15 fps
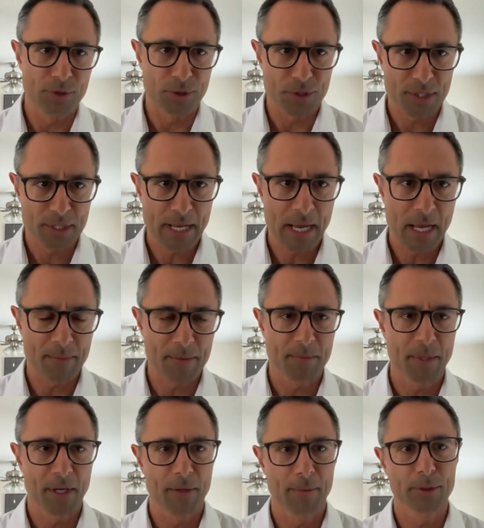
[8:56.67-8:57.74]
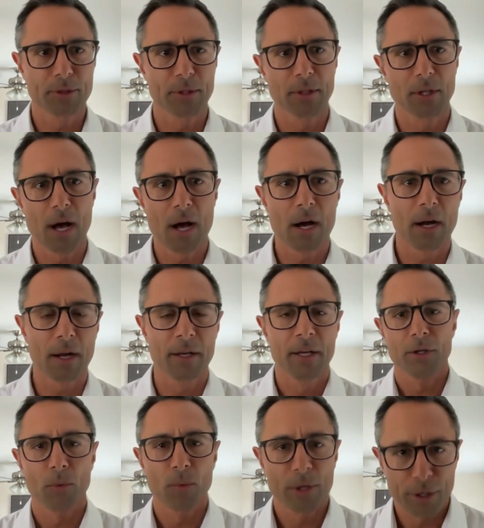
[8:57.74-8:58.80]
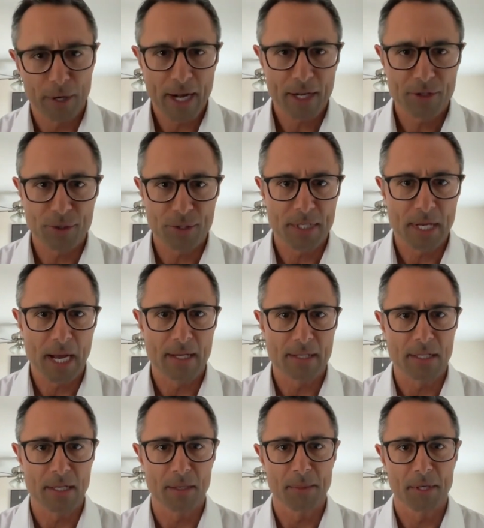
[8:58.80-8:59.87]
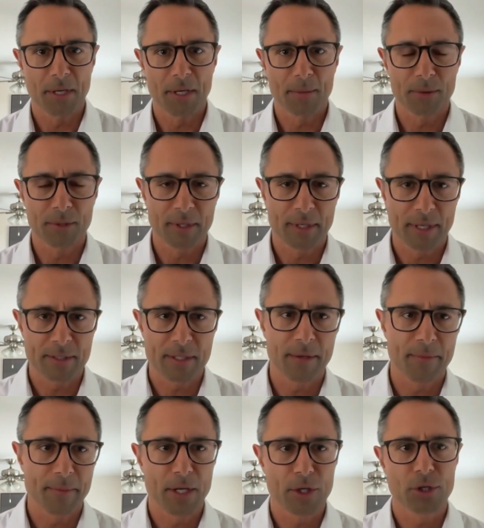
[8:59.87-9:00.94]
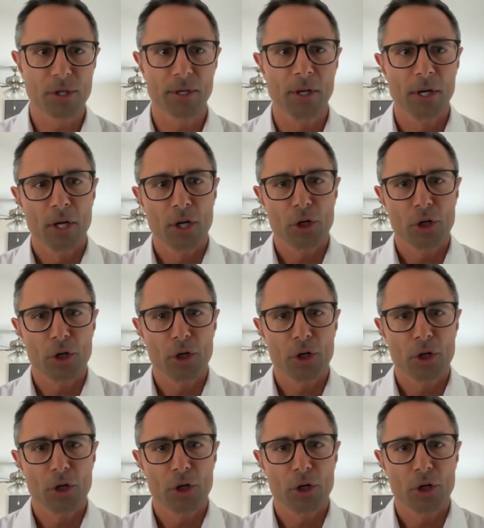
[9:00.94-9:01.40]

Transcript: your steps, being able to log when you're exercising, being able to, as I mentioned,